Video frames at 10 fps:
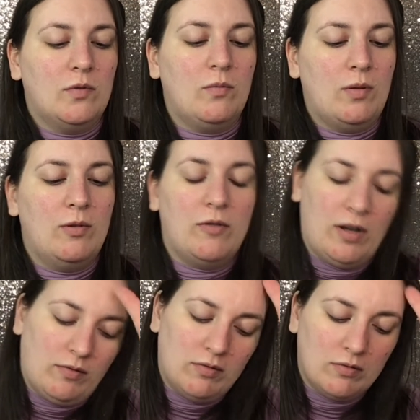Rub it
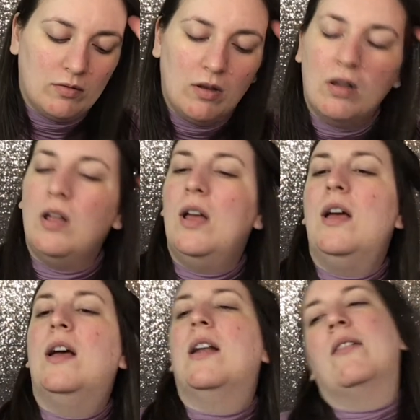around. Oh,
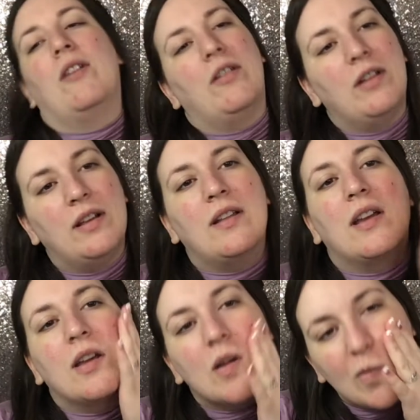I've already
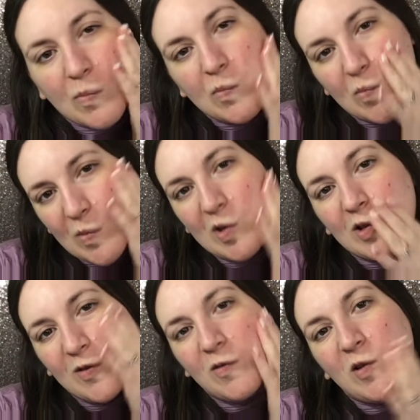like
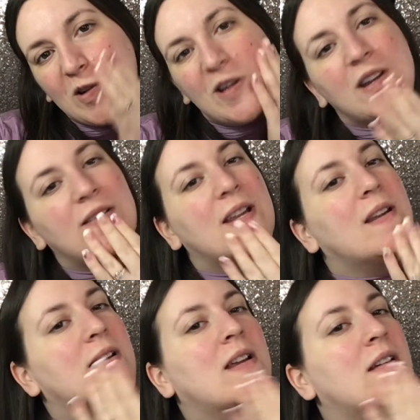
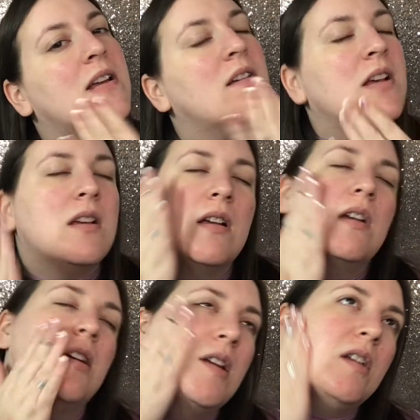exfoliated.
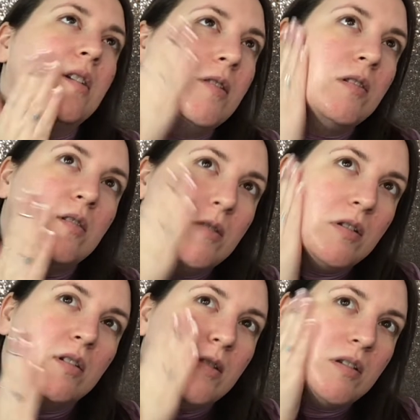And
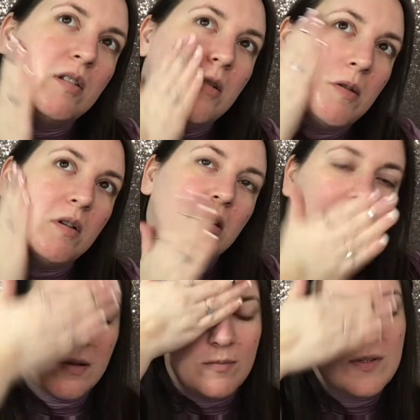
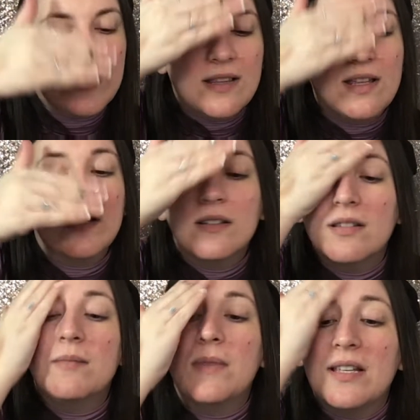what's that thing
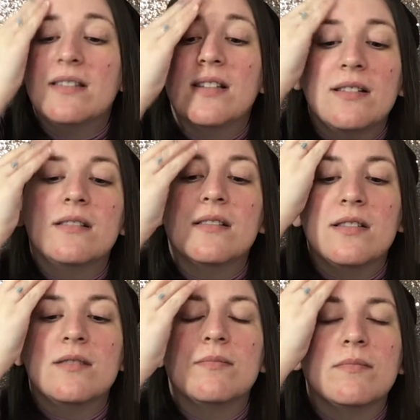that makes things